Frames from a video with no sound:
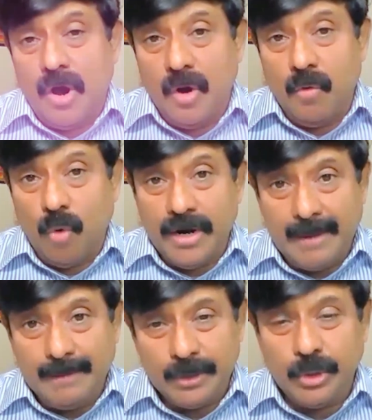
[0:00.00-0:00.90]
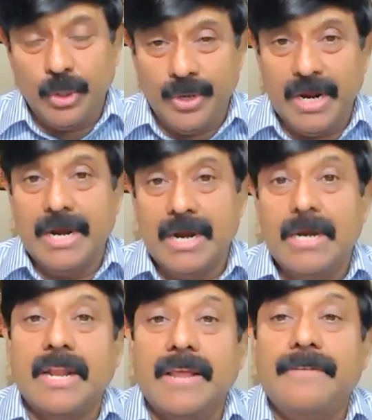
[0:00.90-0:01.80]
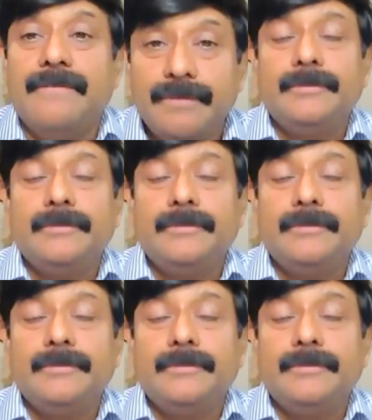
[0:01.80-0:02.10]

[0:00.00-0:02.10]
on what happens during your adult life.